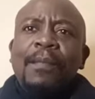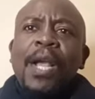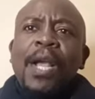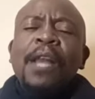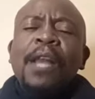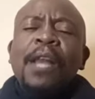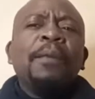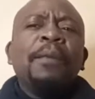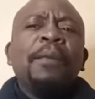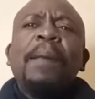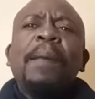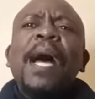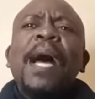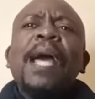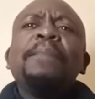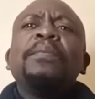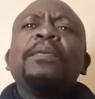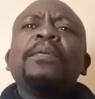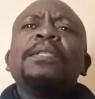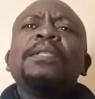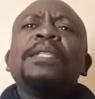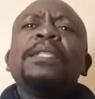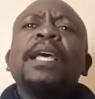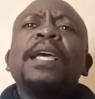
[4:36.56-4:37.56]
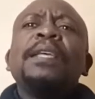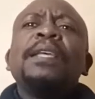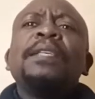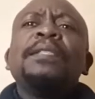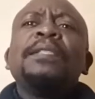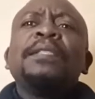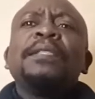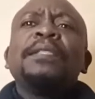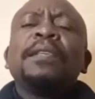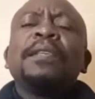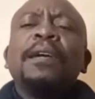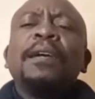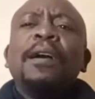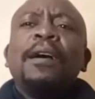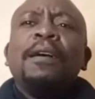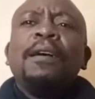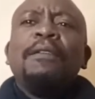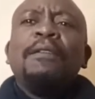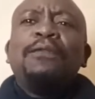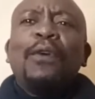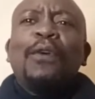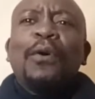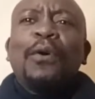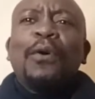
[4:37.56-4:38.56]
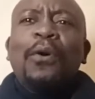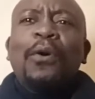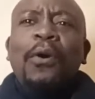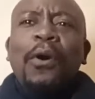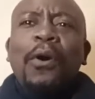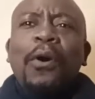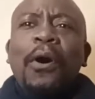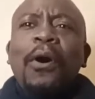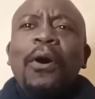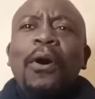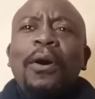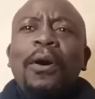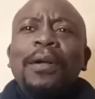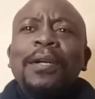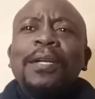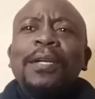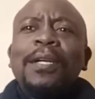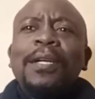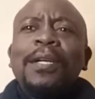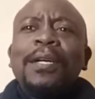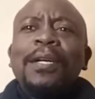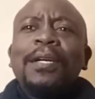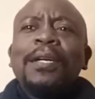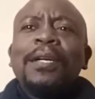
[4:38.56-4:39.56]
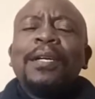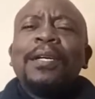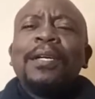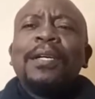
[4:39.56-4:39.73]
the Bible says, For God